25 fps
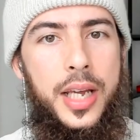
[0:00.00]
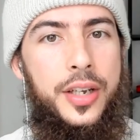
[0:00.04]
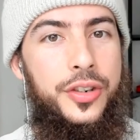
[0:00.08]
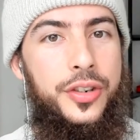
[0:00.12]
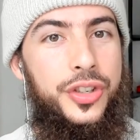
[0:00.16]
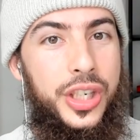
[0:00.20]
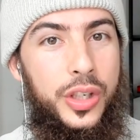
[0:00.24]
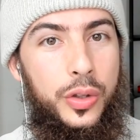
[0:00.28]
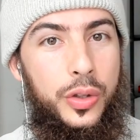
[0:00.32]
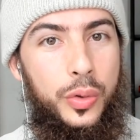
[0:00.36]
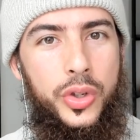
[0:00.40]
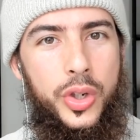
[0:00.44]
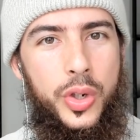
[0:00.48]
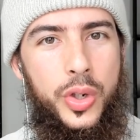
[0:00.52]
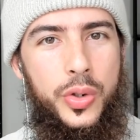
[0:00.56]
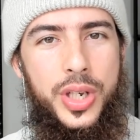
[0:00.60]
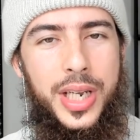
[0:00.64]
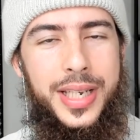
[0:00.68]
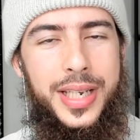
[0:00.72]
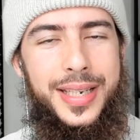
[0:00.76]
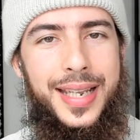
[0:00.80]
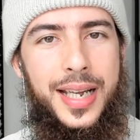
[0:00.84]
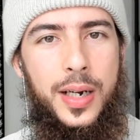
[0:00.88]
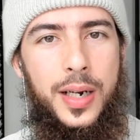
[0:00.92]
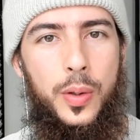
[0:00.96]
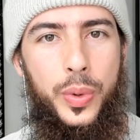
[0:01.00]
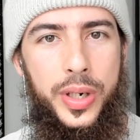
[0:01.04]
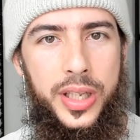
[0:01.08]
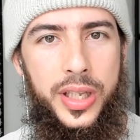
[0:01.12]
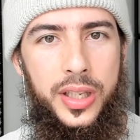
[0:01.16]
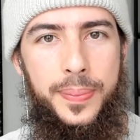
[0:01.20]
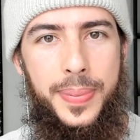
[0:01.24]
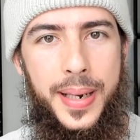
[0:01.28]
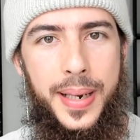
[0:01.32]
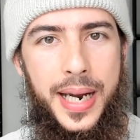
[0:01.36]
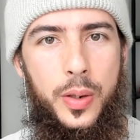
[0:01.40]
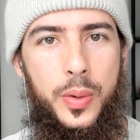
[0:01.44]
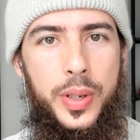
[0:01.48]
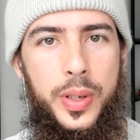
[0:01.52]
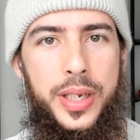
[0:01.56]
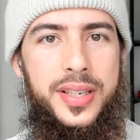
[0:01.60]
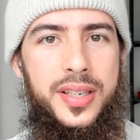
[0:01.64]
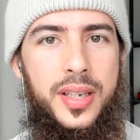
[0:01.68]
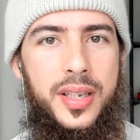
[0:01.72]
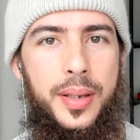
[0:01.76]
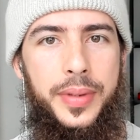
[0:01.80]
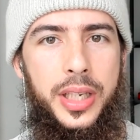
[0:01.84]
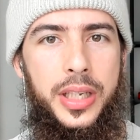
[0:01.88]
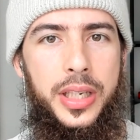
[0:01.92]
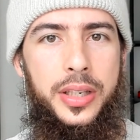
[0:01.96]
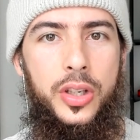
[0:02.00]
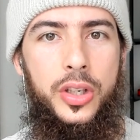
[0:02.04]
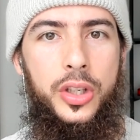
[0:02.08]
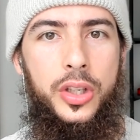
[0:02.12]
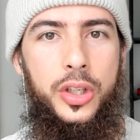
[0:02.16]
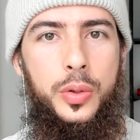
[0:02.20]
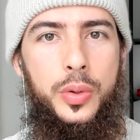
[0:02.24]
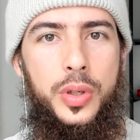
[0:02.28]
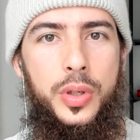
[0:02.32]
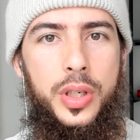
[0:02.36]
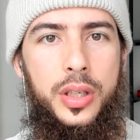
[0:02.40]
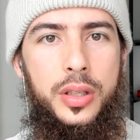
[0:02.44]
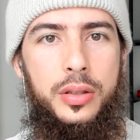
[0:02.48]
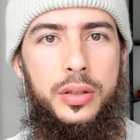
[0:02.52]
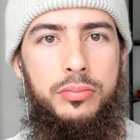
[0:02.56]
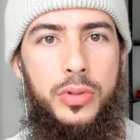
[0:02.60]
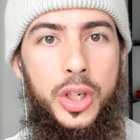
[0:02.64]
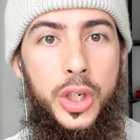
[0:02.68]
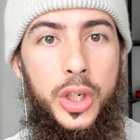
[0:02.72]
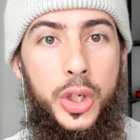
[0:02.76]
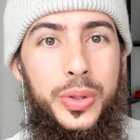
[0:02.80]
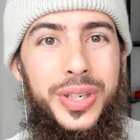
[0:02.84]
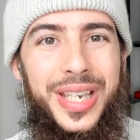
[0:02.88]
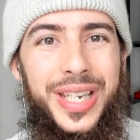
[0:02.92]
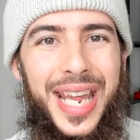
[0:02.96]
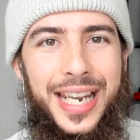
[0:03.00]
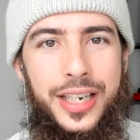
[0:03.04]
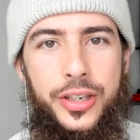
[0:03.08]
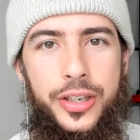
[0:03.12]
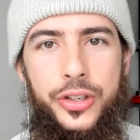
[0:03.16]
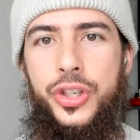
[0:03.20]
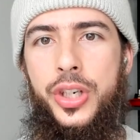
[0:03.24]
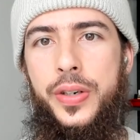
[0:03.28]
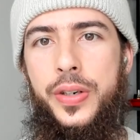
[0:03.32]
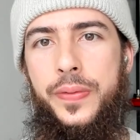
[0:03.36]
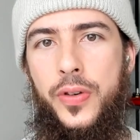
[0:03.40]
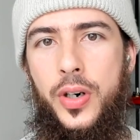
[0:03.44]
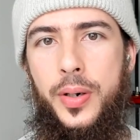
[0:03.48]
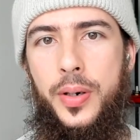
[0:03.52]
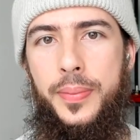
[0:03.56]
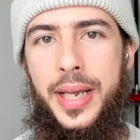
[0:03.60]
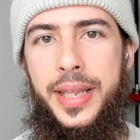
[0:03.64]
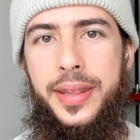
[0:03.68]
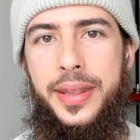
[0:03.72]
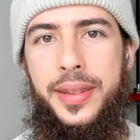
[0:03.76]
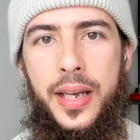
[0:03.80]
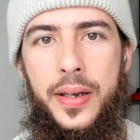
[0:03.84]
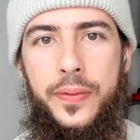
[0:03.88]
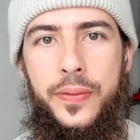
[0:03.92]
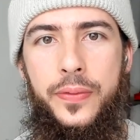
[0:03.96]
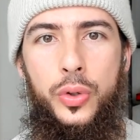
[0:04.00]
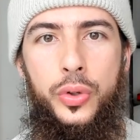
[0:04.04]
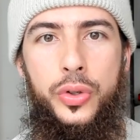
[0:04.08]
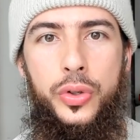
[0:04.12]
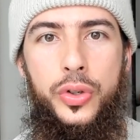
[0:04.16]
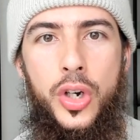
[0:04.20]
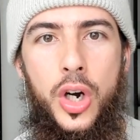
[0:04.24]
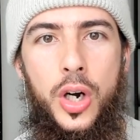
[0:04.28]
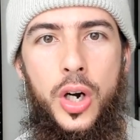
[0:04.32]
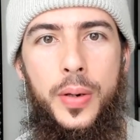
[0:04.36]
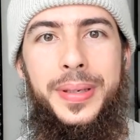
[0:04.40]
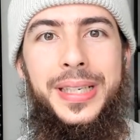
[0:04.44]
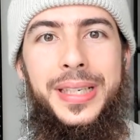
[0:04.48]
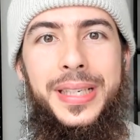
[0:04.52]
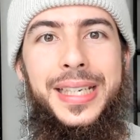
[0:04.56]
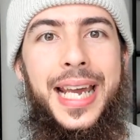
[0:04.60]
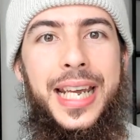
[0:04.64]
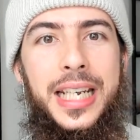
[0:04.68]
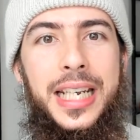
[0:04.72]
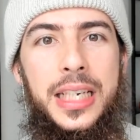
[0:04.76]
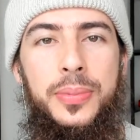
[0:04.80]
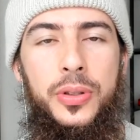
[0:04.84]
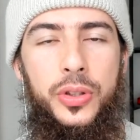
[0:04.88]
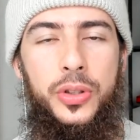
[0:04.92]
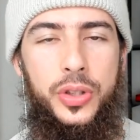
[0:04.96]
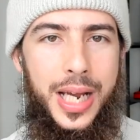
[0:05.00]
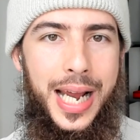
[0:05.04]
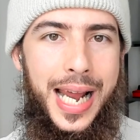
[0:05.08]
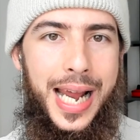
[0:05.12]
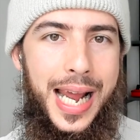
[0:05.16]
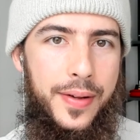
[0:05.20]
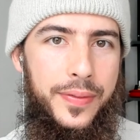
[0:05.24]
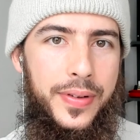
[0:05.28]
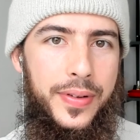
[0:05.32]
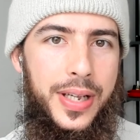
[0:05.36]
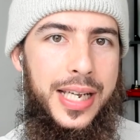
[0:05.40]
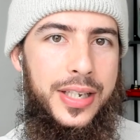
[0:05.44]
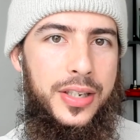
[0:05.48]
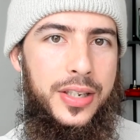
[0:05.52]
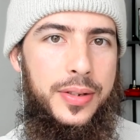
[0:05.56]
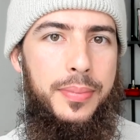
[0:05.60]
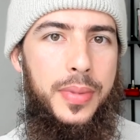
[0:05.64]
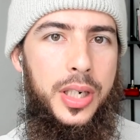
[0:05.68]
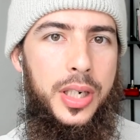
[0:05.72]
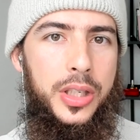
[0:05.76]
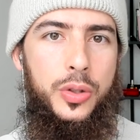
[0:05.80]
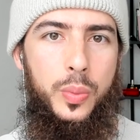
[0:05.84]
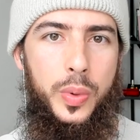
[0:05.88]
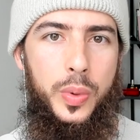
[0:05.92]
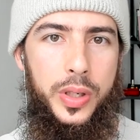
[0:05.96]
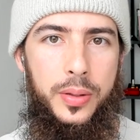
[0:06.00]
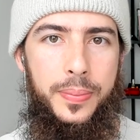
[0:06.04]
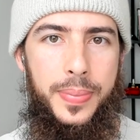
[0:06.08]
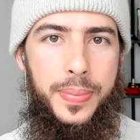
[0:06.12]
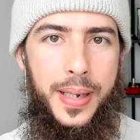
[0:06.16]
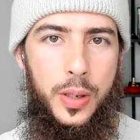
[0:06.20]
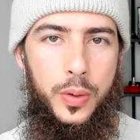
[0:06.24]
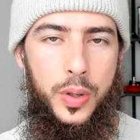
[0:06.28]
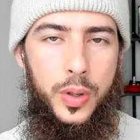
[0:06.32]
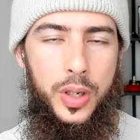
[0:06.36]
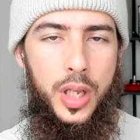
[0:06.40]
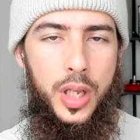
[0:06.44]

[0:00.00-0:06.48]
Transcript: She also says that willpower is something that you can lose energy from and therefore not be able to have as much willpower.